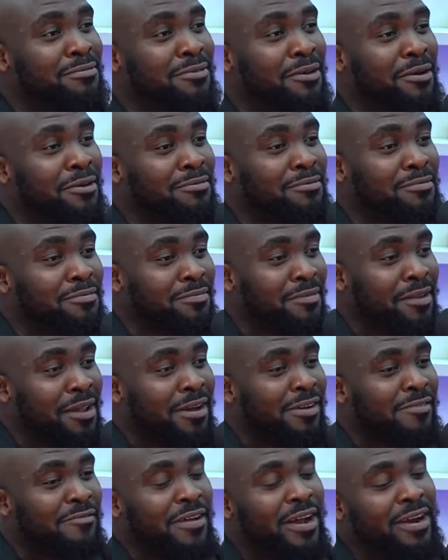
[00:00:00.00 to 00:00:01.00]
Yeah!
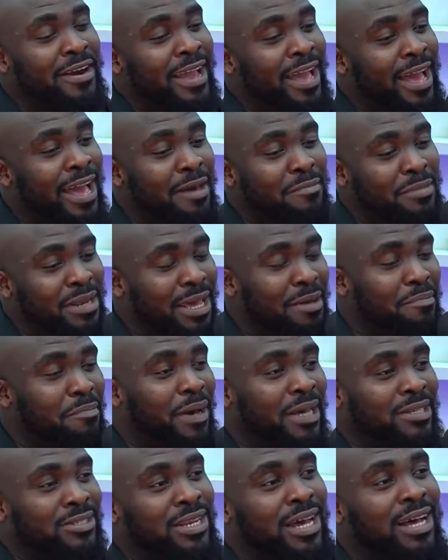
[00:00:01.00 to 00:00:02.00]
Very eminent
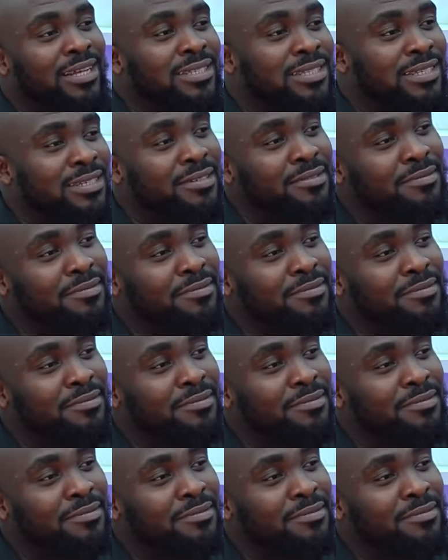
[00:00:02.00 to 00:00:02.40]
personality.